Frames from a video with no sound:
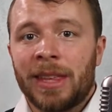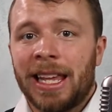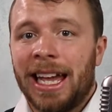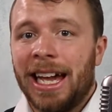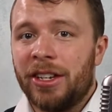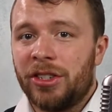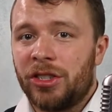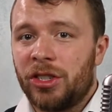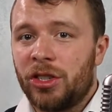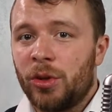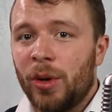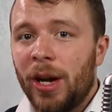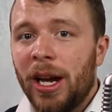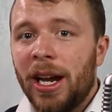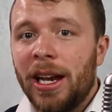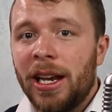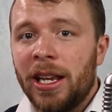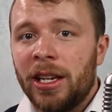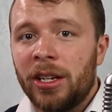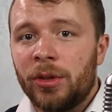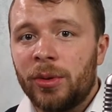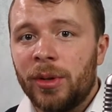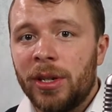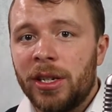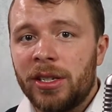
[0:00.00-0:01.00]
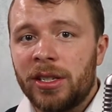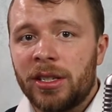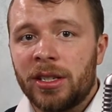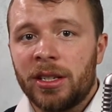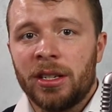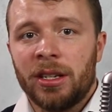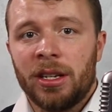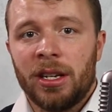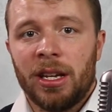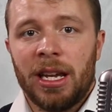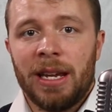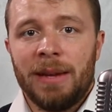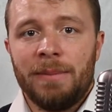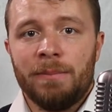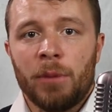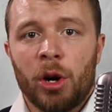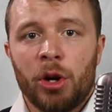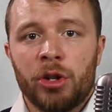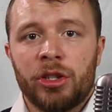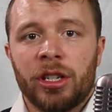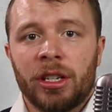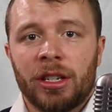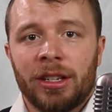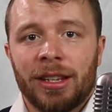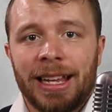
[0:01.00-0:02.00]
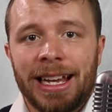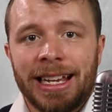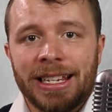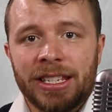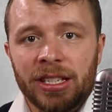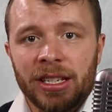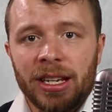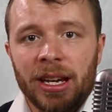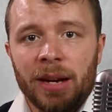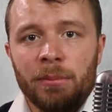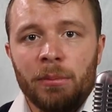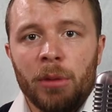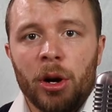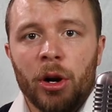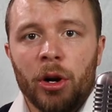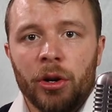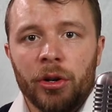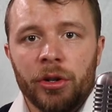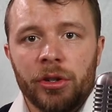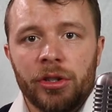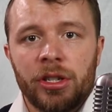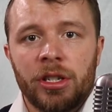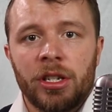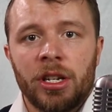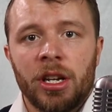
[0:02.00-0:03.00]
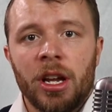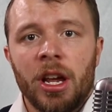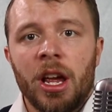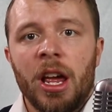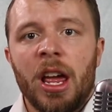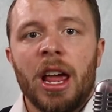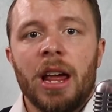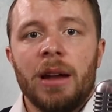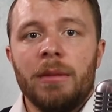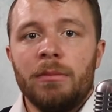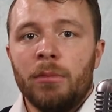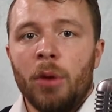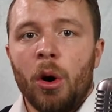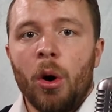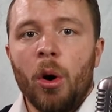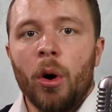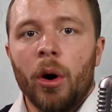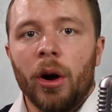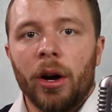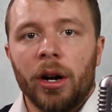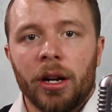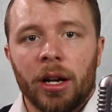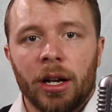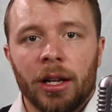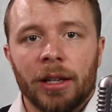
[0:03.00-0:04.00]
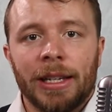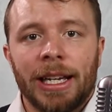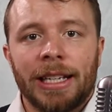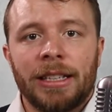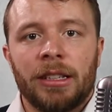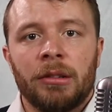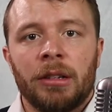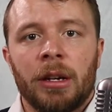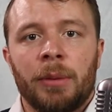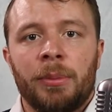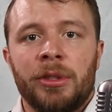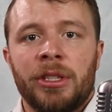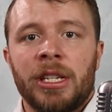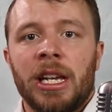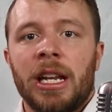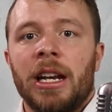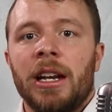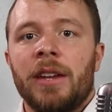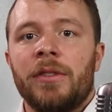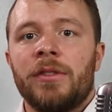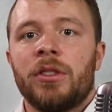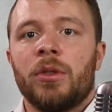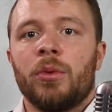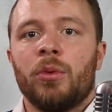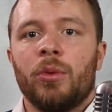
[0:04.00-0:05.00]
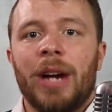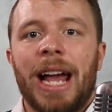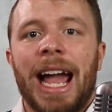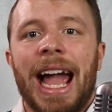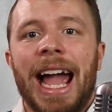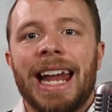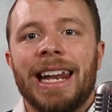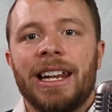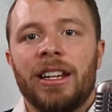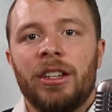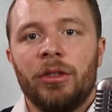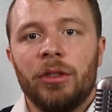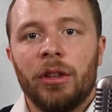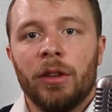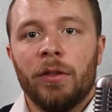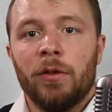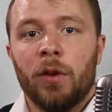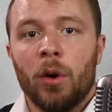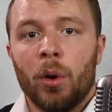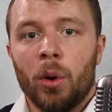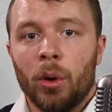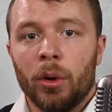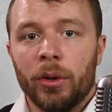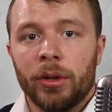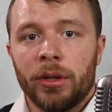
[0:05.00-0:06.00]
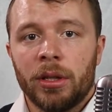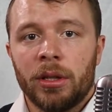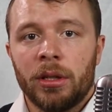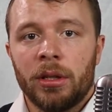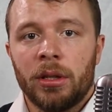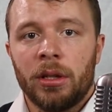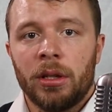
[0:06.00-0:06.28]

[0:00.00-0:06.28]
As trade increased, a merchant class emerged, and more elected representatives were added to the fold.